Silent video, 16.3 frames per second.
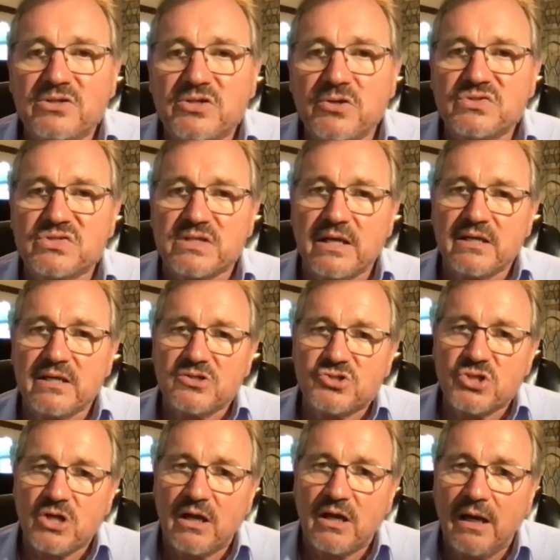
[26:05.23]
two stage
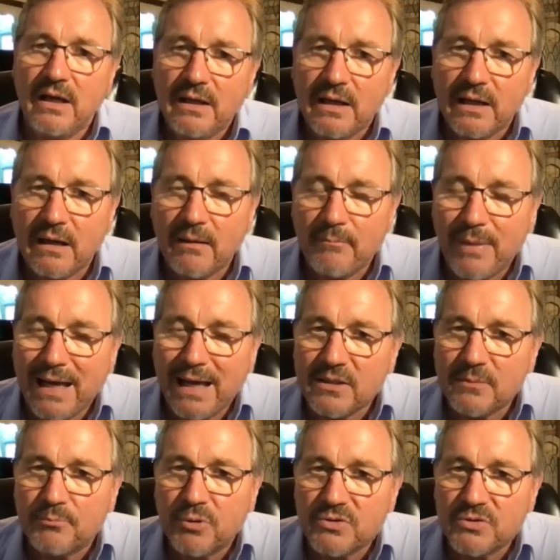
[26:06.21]
uh, uh,
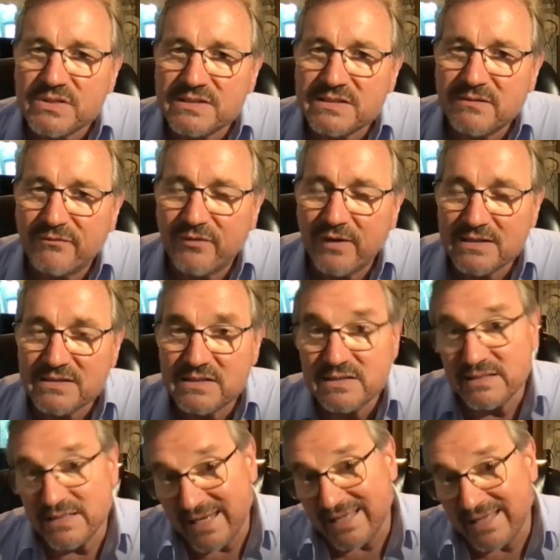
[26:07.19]
ballot process in France
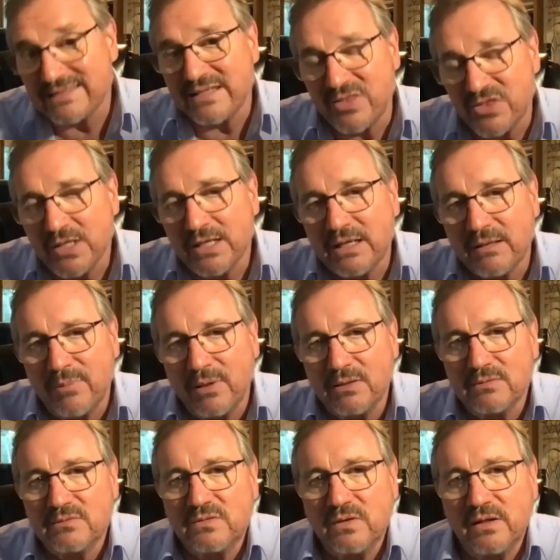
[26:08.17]
is you get to think mm-hmm.
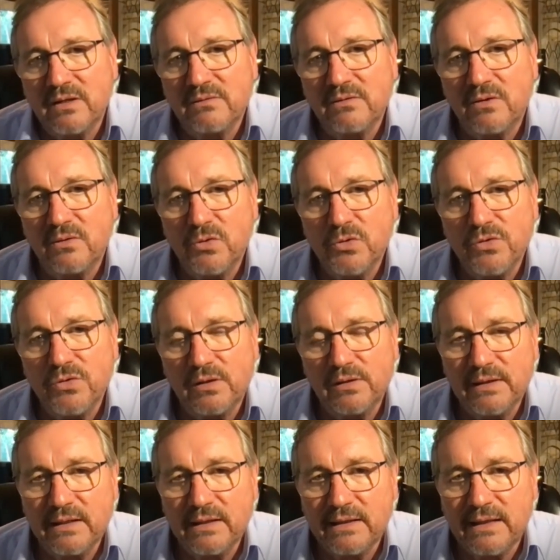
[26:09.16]
about uh, you know who the
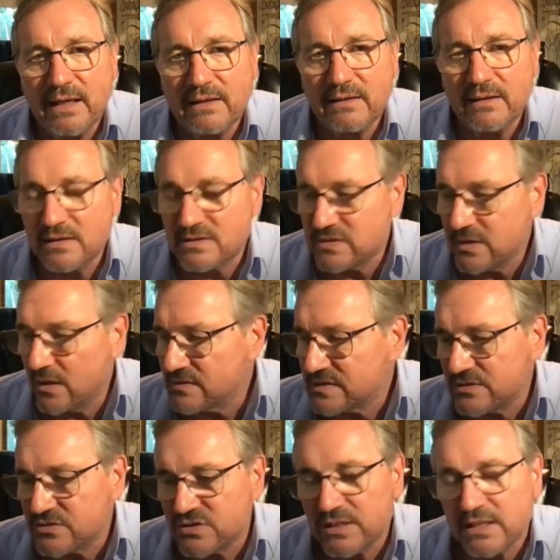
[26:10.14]
leading candidates are
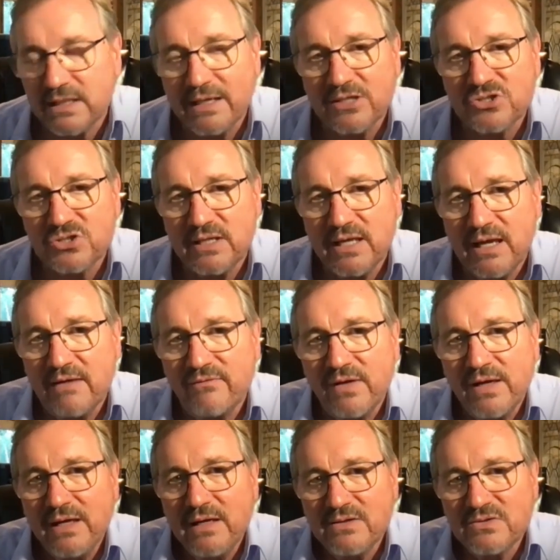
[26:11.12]
such you can actually have
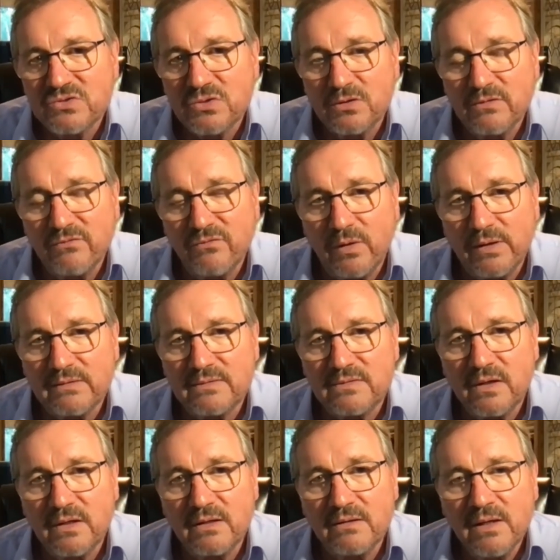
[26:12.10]
sort of what
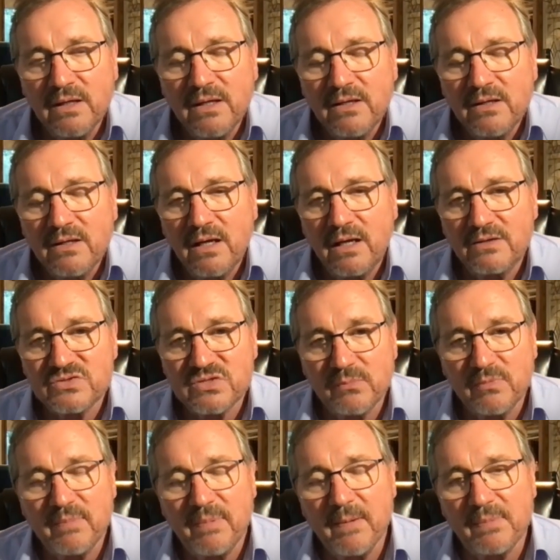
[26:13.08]
uh, uh, so
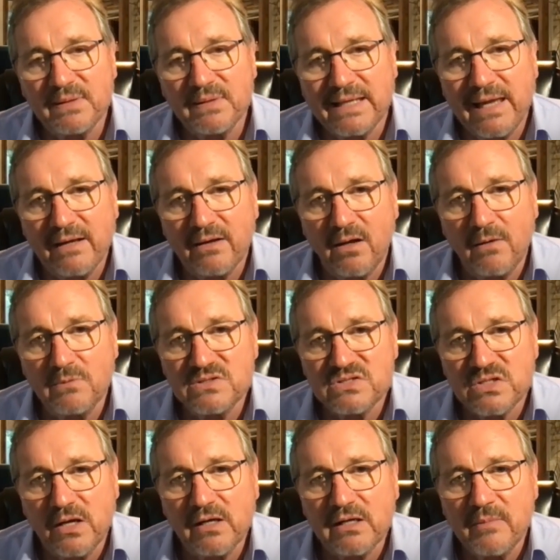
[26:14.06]
many people in Canada always
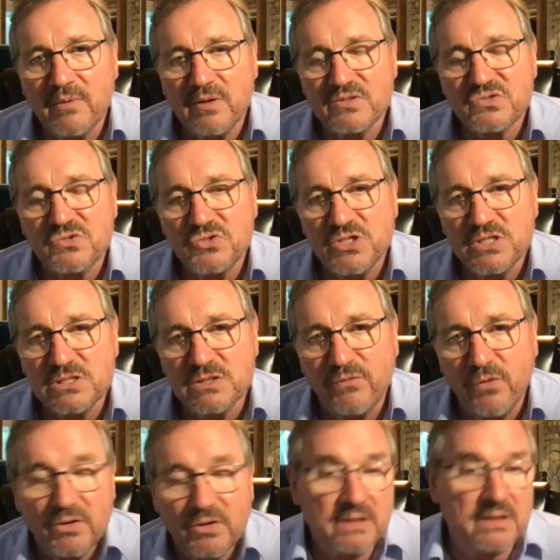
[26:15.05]
talk about strategic
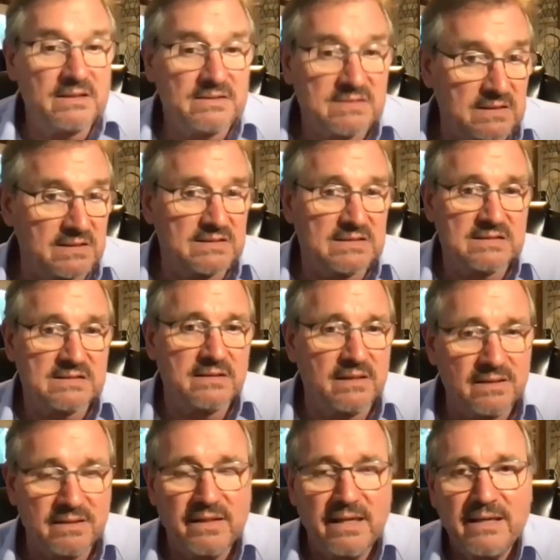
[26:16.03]
voting. It's it's
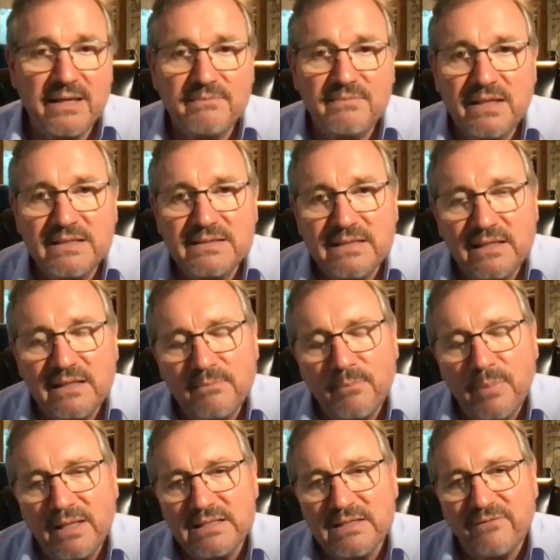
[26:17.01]
it, they they did it
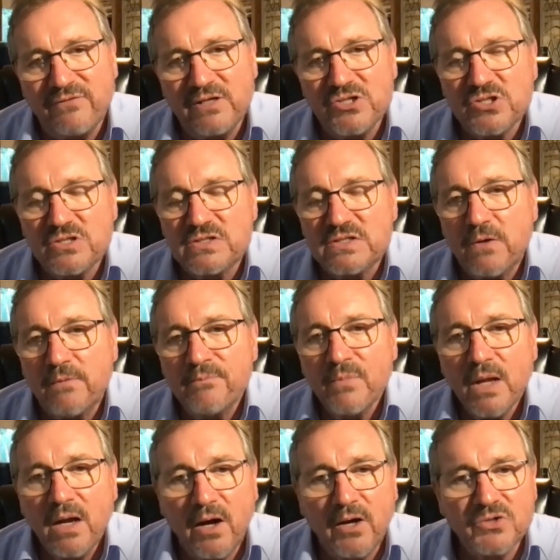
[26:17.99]
by definition. So
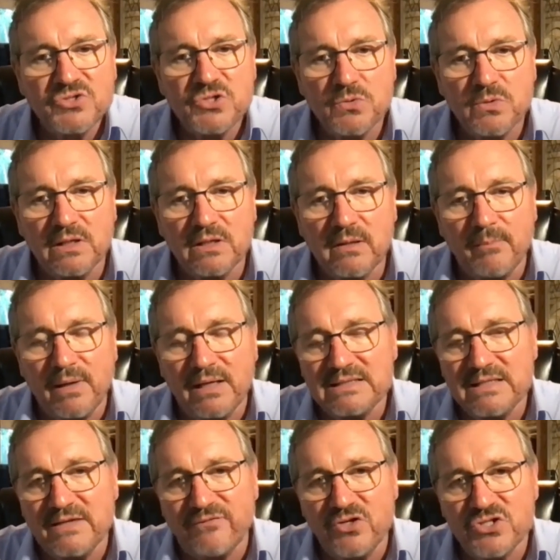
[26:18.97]
aren't you going to by
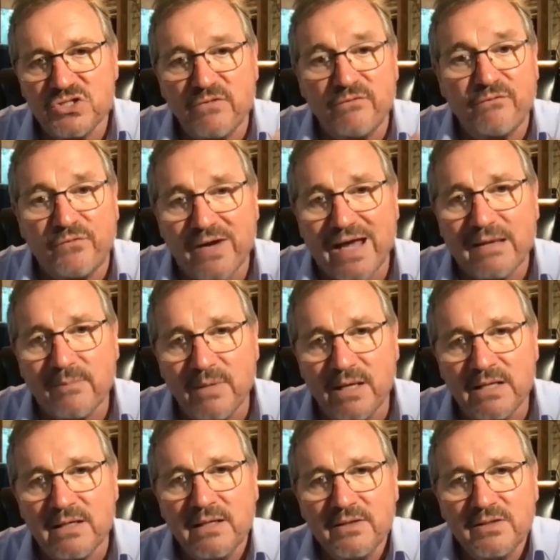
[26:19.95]
definition
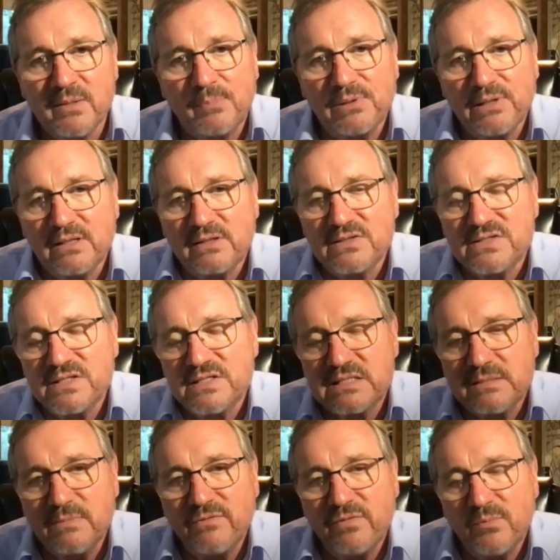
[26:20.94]
fragment the political
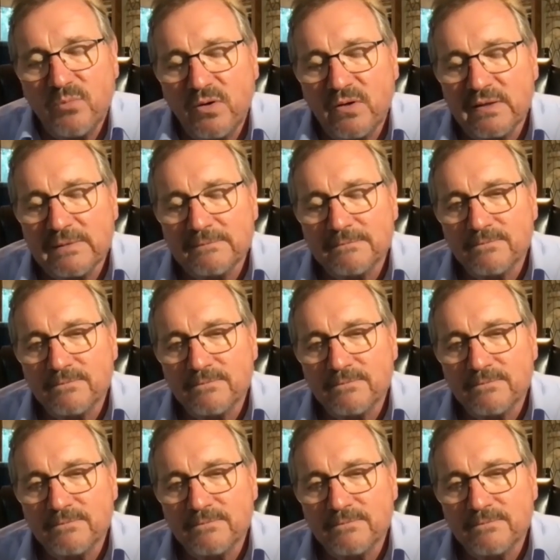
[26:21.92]
system even more?